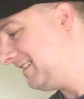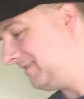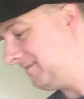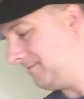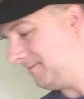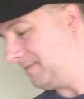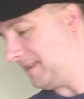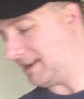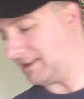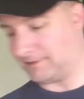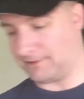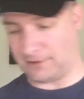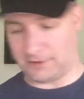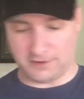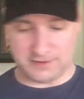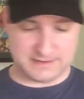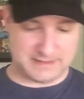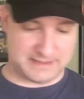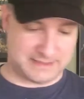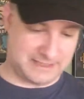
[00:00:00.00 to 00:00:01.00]
Back to the
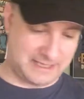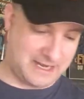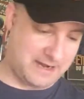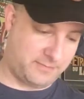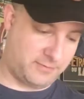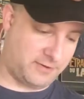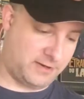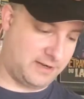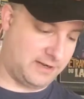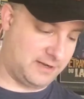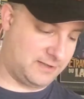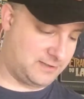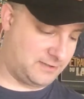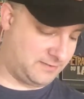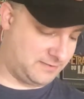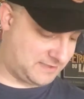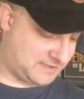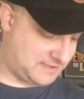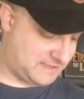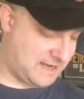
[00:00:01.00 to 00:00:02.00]
Haunted Library, issue
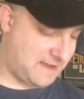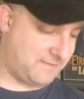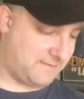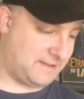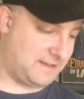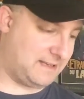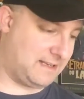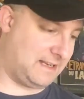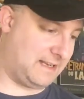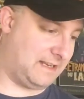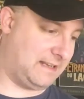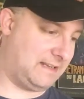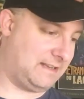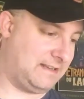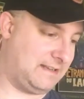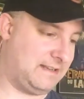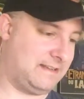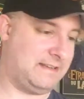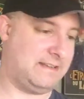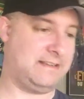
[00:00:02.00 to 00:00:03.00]
70.
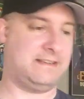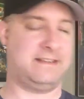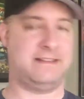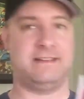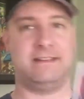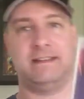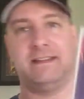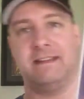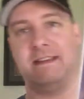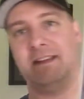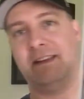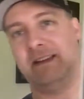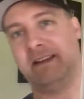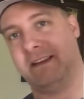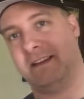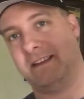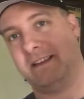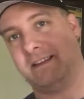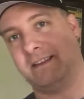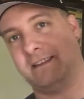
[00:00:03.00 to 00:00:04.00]

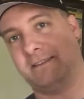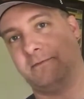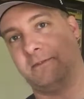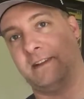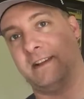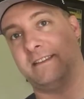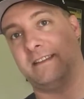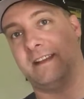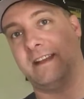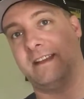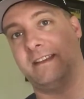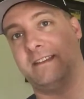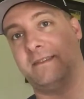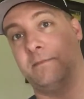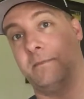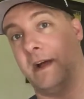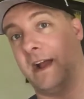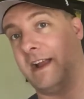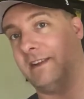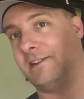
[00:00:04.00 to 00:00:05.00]
This one has a nice
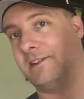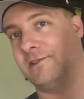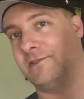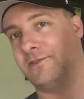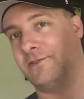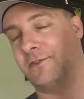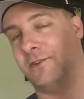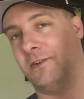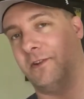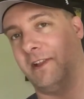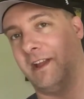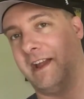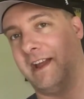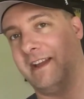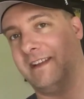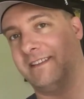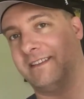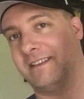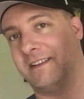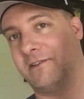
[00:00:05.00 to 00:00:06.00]
mind control
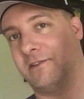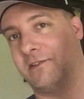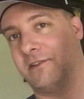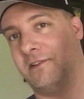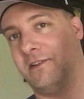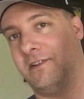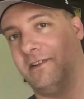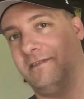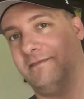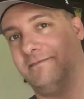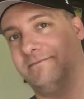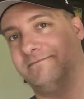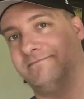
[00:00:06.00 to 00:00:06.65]
ad, as I recall.